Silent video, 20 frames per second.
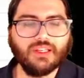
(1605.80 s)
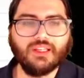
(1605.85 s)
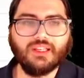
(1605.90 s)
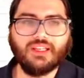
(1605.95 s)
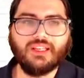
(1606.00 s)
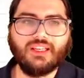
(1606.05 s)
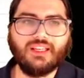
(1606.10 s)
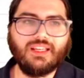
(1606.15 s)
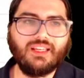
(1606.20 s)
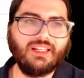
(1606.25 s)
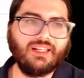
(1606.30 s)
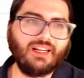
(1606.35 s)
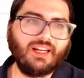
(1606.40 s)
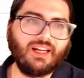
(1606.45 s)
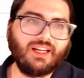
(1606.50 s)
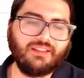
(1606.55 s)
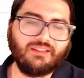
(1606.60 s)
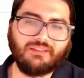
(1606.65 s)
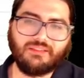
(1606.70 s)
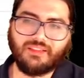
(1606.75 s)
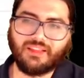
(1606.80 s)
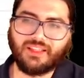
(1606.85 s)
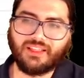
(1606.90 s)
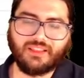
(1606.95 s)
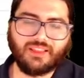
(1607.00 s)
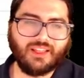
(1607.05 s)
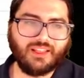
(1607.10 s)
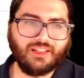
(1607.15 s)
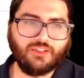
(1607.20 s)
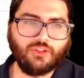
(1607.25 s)
and I think
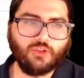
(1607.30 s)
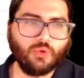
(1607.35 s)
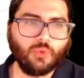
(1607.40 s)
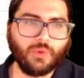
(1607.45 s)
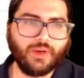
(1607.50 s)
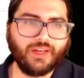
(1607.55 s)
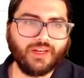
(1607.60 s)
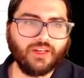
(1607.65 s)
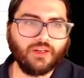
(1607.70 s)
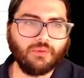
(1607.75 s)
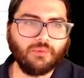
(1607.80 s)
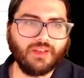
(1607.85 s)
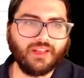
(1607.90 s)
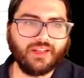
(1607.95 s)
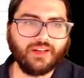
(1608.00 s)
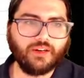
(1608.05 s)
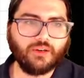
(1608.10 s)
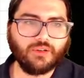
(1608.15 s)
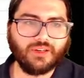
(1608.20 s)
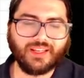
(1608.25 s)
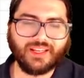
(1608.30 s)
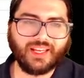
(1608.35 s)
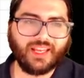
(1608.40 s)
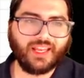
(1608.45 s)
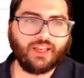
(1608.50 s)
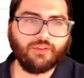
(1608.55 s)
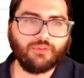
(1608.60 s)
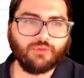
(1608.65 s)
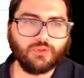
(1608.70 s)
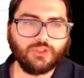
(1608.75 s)
they do a random letter like
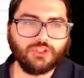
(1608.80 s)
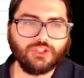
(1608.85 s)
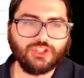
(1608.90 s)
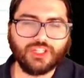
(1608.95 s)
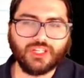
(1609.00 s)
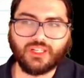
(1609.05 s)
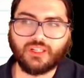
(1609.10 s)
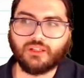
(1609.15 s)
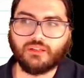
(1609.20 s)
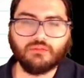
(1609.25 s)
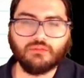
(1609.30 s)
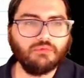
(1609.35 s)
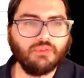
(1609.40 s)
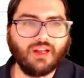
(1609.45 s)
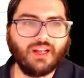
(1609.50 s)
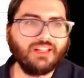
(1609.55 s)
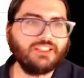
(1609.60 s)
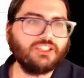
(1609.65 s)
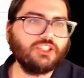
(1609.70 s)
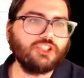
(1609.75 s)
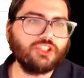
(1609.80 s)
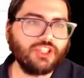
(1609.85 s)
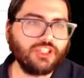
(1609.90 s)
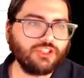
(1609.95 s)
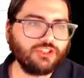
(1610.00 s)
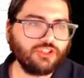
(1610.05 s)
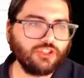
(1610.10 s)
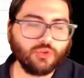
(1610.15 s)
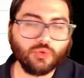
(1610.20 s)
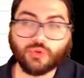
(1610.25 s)
F or G. I just changed
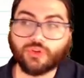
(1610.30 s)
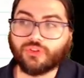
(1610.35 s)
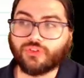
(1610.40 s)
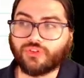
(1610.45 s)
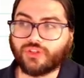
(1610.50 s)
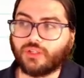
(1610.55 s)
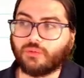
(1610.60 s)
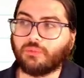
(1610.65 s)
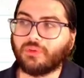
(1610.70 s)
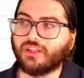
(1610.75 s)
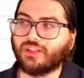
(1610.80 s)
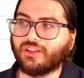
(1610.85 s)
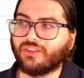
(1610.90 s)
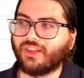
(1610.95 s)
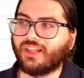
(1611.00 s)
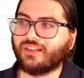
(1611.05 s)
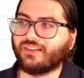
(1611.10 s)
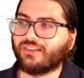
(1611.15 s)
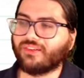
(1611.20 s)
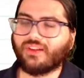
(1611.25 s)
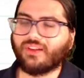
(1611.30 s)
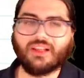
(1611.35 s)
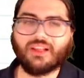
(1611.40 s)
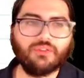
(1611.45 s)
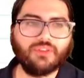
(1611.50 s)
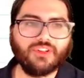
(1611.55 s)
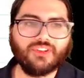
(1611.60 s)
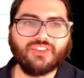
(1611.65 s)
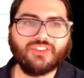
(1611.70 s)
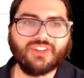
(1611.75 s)
it to a Z because that's
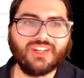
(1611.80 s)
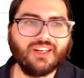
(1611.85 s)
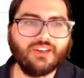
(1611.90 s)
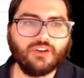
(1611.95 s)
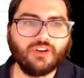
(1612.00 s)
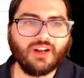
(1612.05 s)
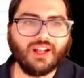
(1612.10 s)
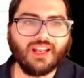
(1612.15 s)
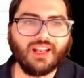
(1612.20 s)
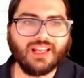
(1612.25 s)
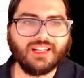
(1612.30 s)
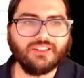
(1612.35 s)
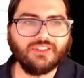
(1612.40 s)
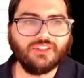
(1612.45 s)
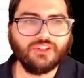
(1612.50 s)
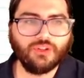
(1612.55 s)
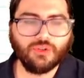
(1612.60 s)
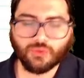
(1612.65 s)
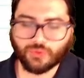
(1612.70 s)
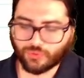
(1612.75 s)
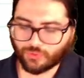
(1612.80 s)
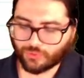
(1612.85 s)
the standard I like to use.